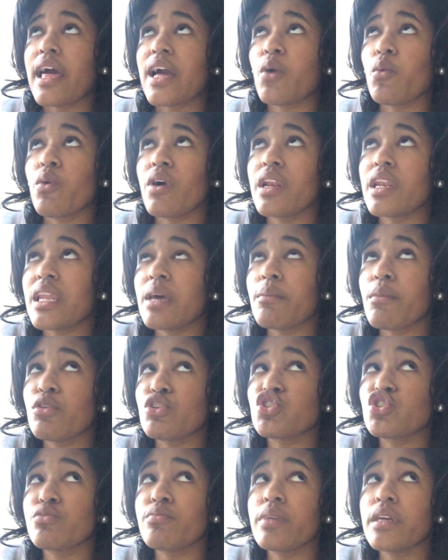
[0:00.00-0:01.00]
one limo
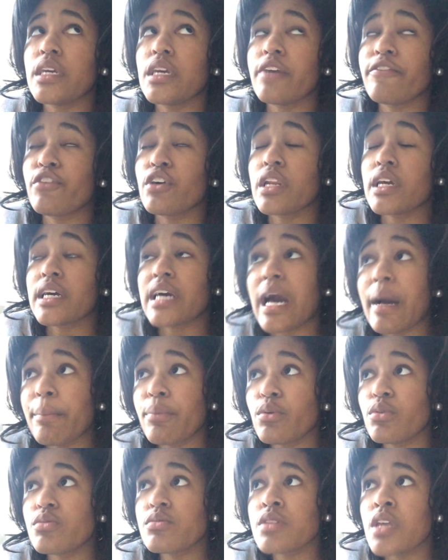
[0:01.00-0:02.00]
should be for the
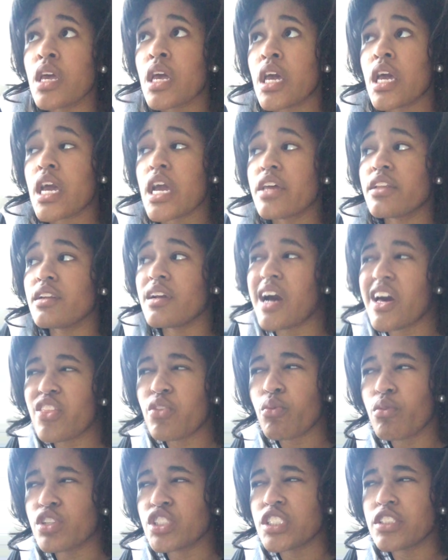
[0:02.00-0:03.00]
couples and the
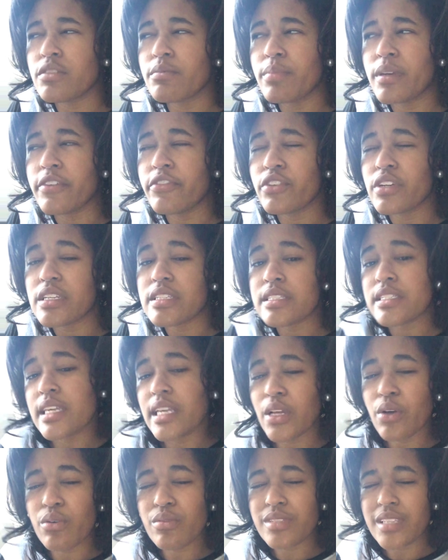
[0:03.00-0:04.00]
other one should be for the
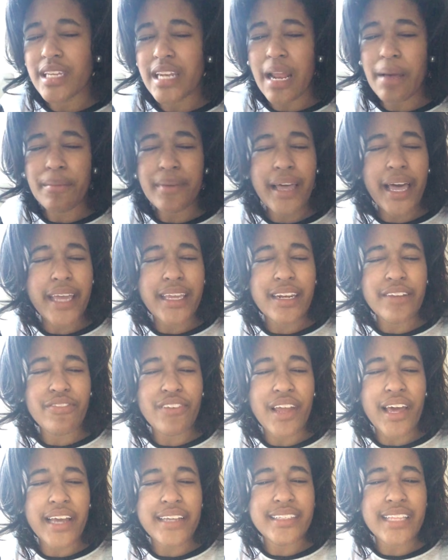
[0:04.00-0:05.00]
singles. And I'm kind of
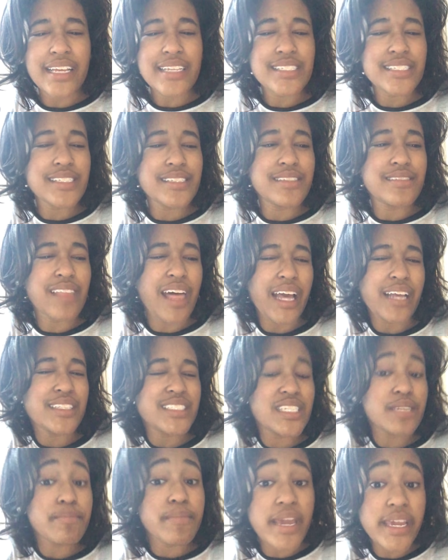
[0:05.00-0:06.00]
that's
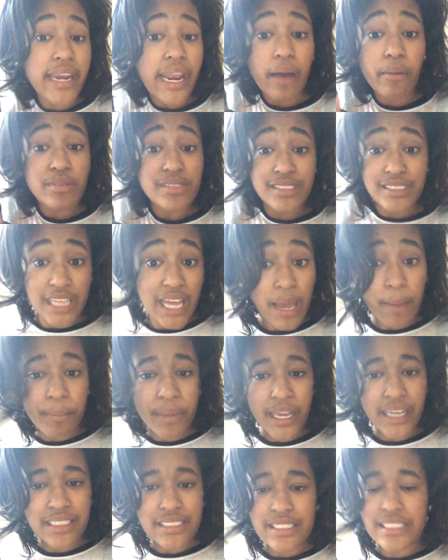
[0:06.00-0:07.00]
to me that was dumb,
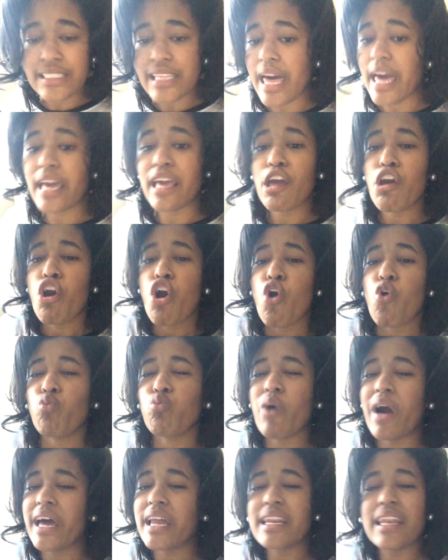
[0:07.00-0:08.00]
because it's
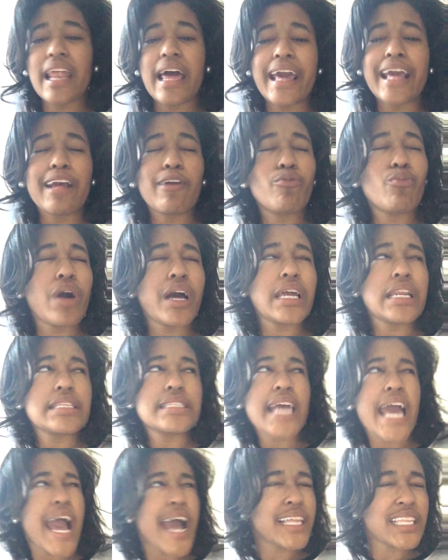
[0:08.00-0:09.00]
why
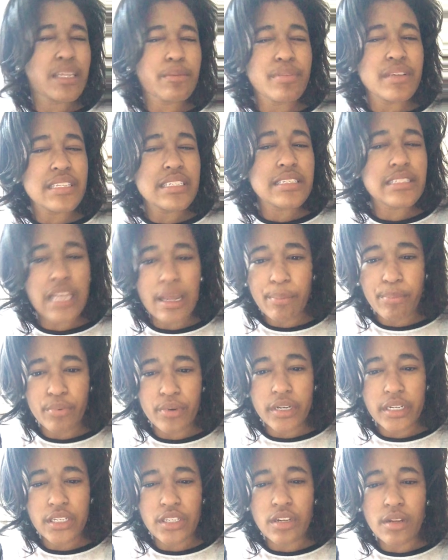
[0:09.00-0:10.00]
does it have to be
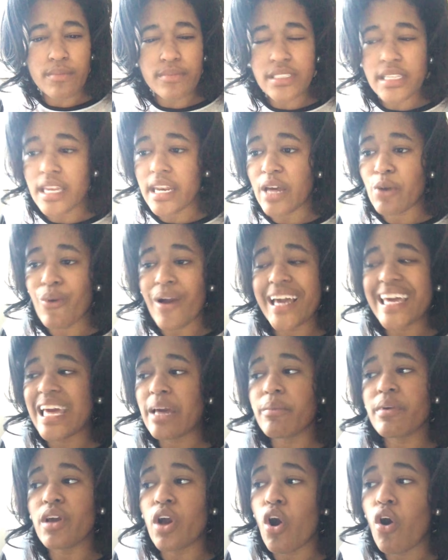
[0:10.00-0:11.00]
separate? You know what I'm saying? Why
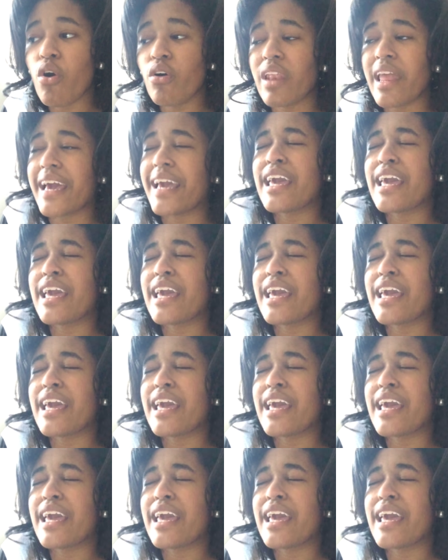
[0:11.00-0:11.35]
can't we all